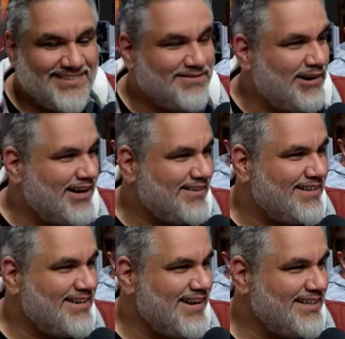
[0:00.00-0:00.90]
Wow, the
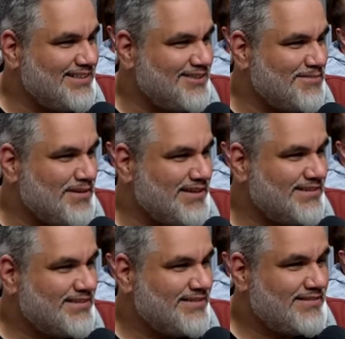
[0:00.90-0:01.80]
night
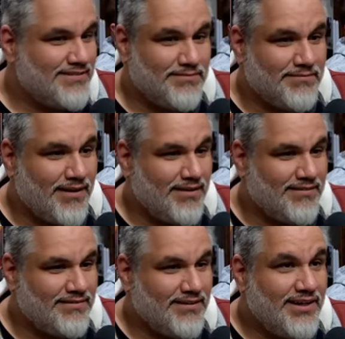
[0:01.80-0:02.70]
zoomies.
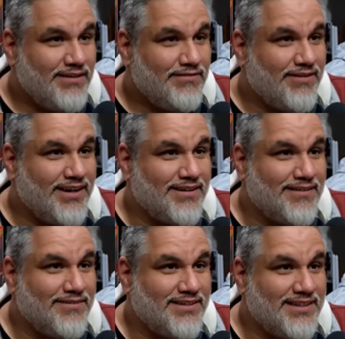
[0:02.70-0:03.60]
Fighter
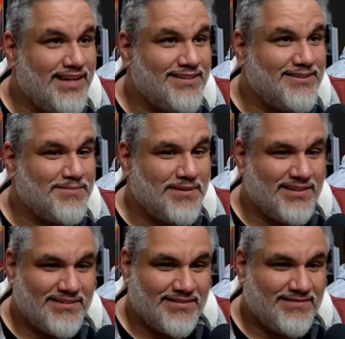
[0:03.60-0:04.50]
of the day
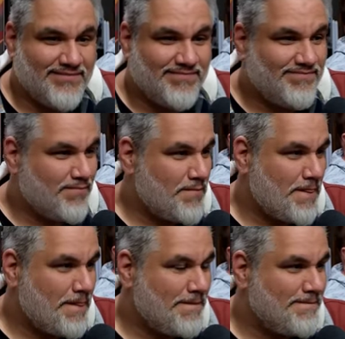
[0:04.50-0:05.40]
zoomies. Wow.